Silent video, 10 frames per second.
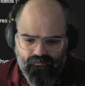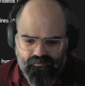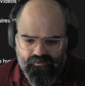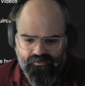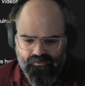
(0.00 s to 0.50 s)

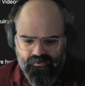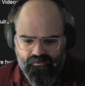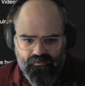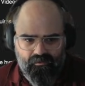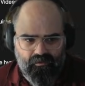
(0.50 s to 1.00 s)
So let's
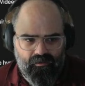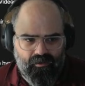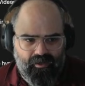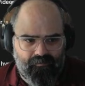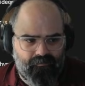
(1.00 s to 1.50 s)
see.
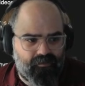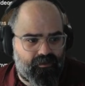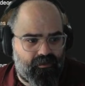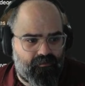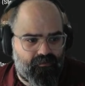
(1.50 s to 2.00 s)
I'm
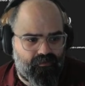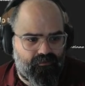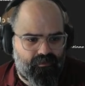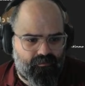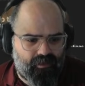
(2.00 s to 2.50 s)
gonna
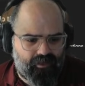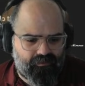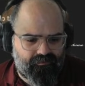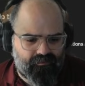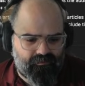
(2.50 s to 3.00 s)
move the
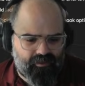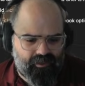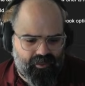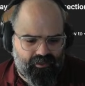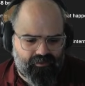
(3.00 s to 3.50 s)
model from the
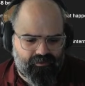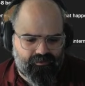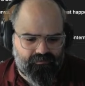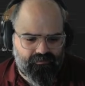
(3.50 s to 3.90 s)
Nano.